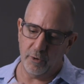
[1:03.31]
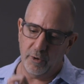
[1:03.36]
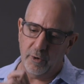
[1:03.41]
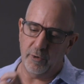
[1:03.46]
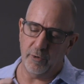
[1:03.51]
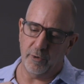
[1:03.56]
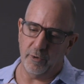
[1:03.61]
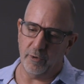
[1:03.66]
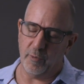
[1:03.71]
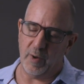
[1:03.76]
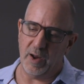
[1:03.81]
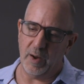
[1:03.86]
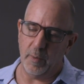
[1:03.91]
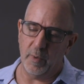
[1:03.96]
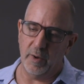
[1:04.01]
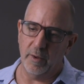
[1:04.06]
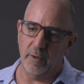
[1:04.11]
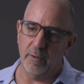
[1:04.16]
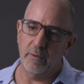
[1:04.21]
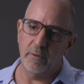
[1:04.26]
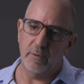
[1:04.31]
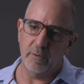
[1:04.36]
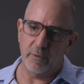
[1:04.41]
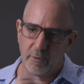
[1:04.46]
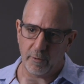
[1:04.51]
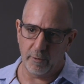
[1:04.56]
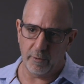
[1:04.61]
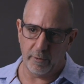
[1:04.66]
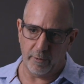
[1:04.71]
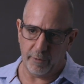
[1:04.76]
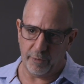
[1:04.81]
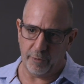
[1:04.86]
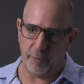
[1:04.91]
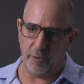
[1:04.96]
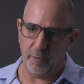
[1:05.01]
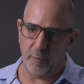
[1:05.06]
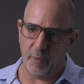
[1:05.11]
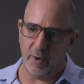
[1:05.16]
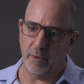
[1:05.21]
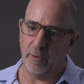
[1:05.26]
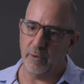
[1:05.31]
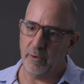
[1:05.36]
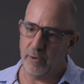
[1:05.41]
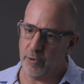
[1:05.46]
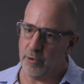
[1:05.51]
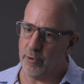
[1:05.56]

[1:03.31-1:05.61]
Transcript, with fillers: you go to your great wheel, you go to your third wheel,